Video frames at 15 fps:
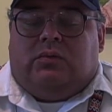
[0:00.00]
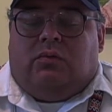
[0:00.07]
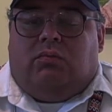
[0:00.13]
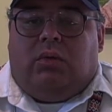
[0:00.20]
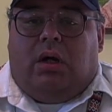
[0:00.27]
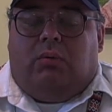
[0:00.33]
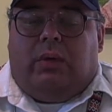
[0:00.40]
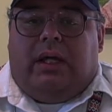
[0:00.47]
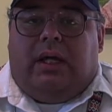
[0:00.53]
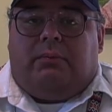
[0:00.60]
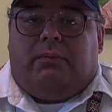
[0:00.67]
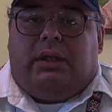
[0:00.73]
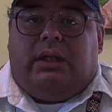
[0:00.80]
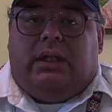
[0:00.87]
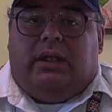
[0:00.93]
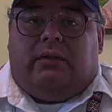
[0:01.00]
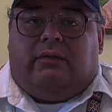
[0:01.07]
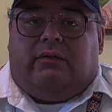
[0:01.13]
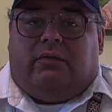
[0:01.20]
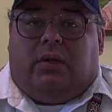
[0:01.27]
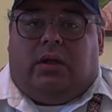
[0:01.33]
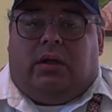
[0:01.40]
Well, we had plenty
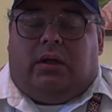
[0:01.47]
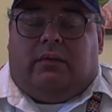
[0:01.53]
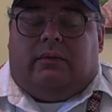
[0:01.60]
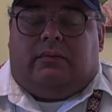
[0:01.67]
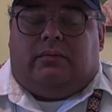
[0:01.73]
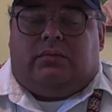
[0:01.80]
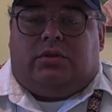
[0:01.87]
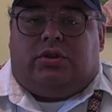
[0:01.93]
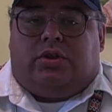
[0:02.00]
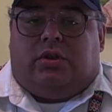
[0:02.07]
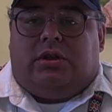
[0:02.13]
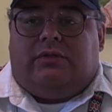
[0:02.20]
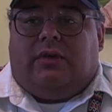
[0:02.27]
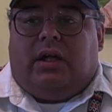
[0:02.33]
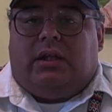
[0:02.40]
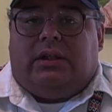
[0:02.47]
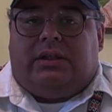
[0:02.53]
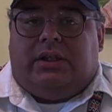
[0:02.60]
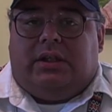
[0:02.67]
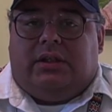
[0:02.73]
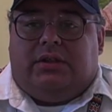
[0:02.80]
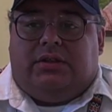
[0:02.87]
of church
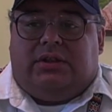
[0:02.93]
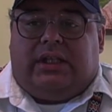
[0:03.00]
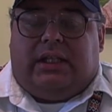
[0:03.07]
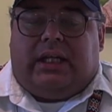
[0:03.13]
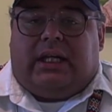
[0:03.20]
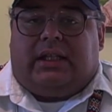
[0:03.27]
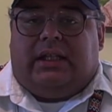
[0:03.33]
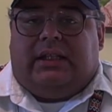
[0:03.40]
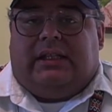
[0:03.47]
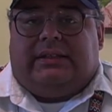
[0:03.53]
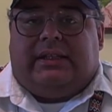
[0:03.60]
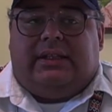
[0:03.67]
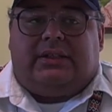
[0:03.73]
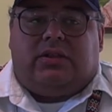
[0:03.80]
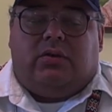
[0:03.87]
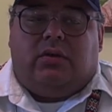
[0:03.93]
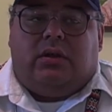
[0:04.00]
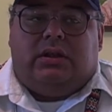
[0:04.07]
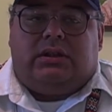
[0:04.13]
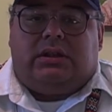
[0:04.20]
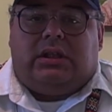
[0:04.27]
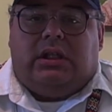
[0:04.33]
volunteers that acted as
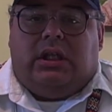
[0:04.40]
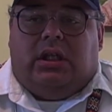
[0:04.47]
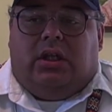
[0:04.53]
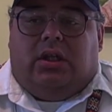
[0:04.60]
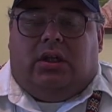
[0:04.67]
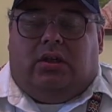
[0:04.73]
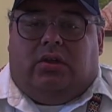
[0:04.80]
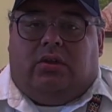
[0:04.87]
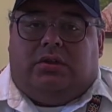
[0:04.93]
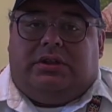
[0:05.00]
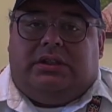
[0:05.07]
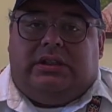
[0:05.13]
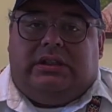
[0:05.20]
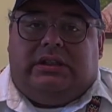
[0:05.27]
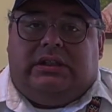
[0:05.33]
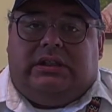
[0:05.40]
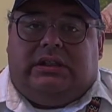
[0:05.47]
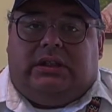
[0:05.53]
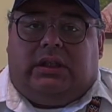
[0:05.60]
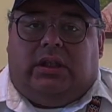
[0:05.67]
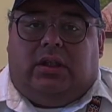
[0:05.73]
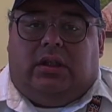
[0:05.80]
escorts,
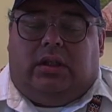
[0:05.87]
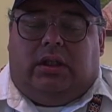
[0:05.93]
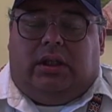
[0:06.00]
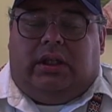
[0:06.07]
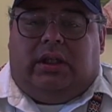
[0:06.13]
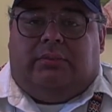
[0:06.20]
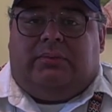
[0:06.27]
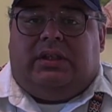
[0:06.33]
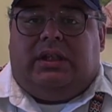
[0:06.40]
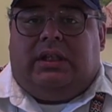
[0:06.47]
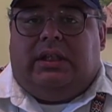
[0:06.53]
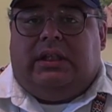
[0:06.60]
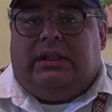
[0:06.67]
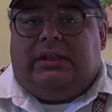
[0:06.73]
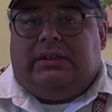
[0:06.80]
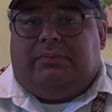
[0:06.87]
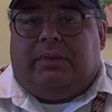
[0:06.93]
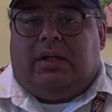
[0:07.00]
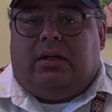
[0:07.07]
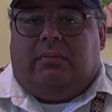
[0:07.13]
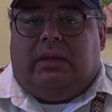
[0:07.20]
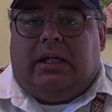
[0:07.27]
nurses, EMTs,
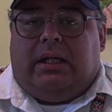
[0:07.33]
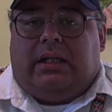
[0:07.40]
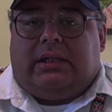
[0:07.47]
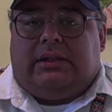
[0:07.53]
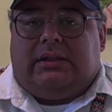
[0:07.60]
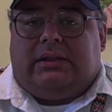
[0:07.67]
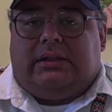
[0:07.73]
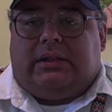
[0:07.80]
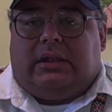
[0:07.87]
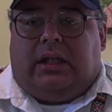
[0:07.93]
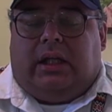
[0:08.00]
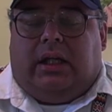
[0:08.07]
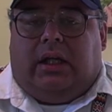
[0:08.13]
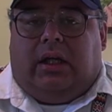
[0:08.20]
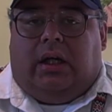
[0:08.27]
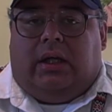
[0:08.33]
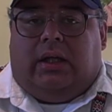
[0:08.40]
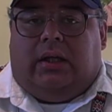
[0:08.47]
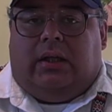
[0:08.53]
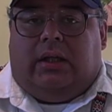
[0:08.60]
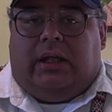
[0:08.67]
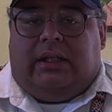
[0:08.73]
paramedics,
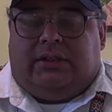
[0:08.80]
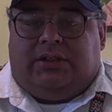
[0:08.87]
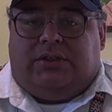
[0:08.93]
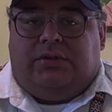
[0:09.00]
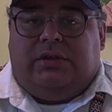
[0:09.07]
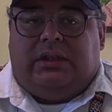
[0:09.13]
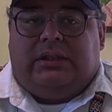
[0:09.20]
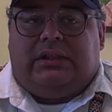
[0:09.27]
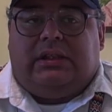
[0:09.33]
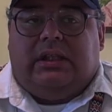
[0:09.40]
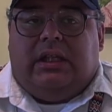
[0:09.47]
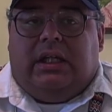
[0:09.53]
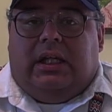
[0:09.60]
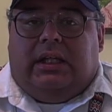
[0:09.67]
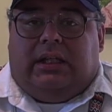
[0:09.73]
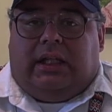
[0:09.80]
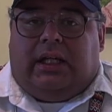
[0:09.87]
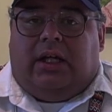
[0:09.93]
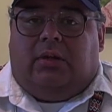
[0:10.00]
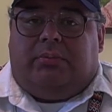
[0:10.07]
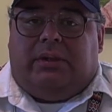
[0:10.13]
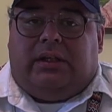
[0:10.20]
and students that
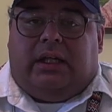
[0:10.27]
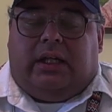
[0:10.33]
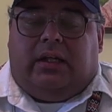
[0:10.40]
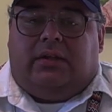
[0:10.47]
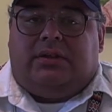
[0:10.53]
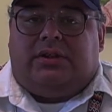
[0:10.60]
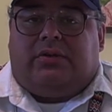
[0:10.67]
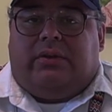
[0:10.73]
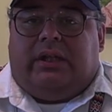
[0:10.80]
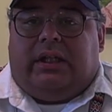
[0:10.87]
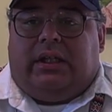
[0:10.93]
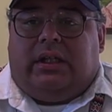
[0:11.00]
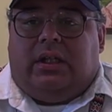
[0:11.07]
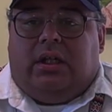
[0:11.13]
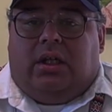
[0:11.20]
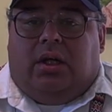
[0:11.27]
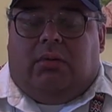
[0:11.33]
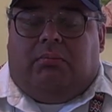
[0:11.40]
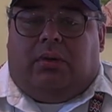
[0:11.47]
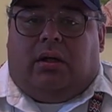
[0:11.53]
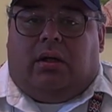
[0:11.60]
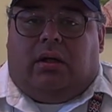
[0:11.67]
helped in the health screening.
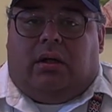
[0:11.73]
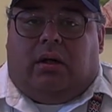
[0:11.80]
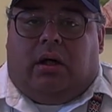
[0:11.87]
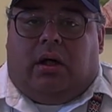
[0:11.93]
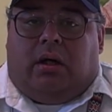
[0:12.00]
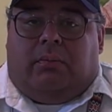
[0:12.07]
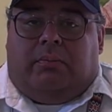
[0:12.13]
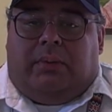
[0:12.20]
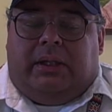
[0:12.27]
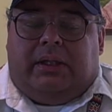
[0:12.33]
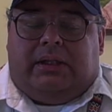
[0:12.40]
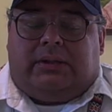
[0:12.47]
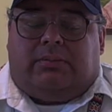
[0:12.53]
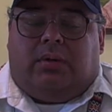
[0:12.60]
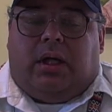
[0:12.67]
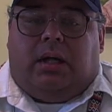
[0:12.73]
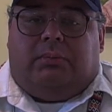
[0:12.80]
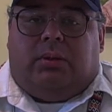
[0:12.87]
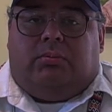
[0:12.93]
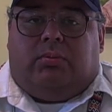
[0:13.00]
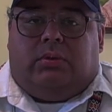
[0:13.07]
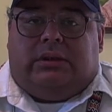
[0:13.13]
But our biggest
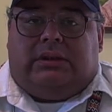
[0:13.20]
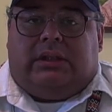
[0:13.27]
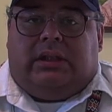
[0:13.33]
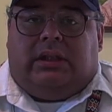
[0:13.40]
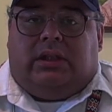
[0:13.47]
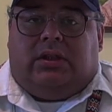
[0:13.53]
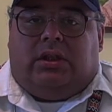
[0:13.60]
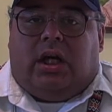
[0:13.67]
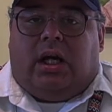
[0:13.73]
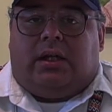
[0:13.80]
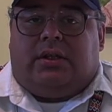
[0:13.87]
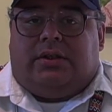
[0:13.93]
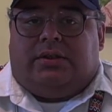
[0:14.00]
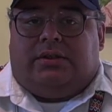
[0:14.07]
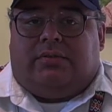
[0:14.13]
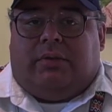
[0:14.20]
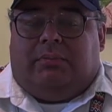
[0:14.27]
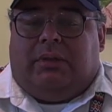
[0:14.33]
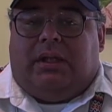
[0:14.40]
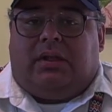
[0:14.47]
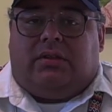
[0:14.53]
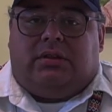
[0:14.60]
problem was in doctors with
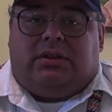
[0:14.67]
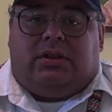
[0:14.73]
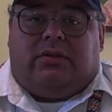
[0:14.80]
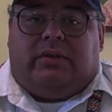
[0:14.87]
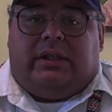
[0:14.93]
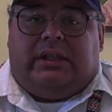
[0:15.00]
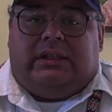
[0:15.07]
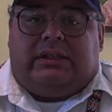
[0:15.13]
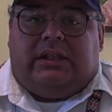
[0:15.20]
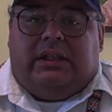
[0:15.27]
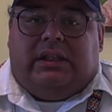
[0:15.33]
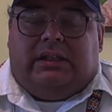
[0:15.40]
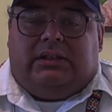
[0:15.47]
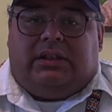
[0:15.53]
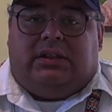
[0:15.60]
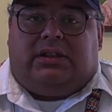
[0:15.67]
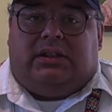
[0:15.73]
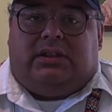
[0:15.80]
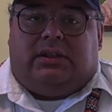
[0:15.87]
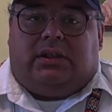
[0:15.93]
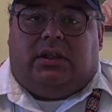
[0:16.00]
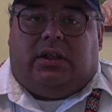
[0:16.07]
medical degrees, such
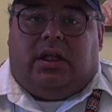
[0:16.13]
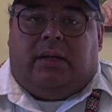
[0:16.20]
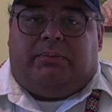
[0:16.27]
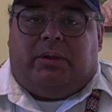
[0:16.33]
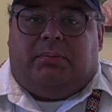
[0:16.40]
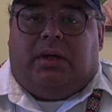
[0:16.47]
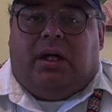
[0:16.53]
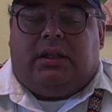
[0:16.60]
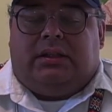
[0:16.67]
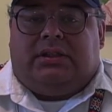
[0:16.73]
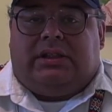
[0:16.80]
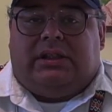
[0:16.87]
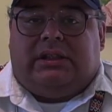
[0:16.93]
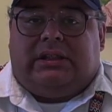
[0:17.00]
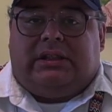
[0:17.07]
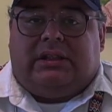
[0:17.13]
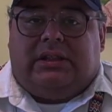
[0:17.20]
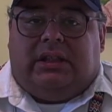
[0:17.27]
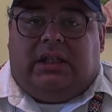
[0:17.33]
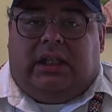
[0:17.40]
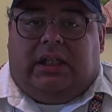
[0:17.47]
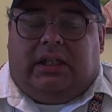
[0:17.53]
as ophthalmologists
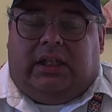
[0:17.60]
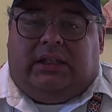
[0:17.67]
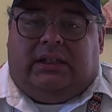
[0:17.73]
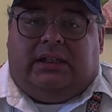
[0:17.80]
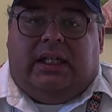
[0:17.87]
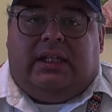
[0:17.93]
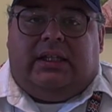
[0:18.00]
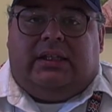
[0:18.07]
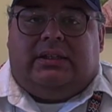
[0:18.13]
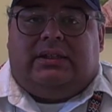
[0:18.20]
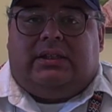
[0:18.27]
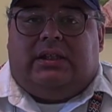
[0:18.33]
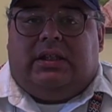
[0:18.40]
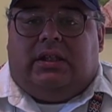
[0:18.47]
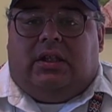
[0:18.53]
and dentists,